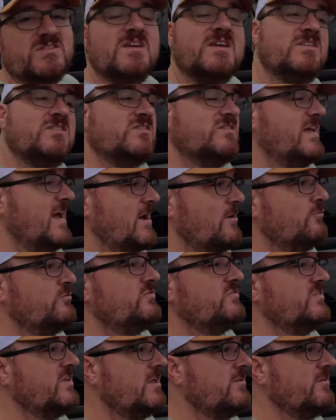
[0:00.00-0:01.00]
is now
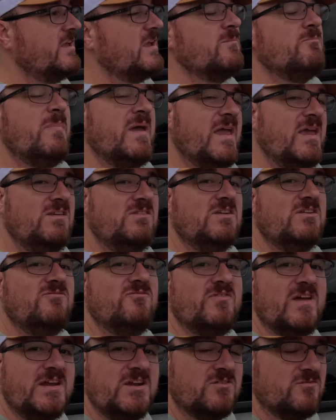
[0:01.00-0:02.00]
selling painted
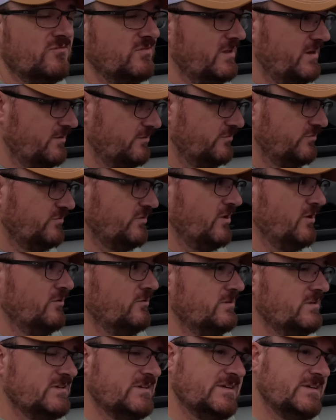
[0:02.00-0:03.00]
fender flares. So
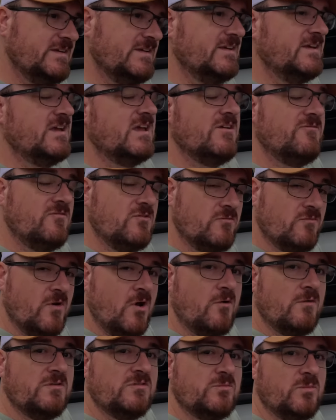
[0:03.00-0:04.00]
if you've
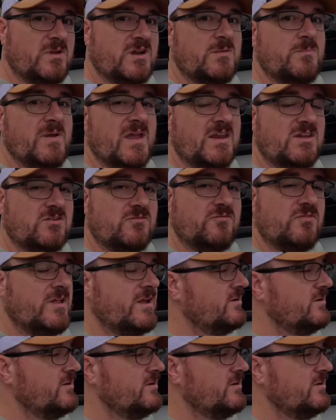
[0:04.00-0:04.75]
always wanted painted fender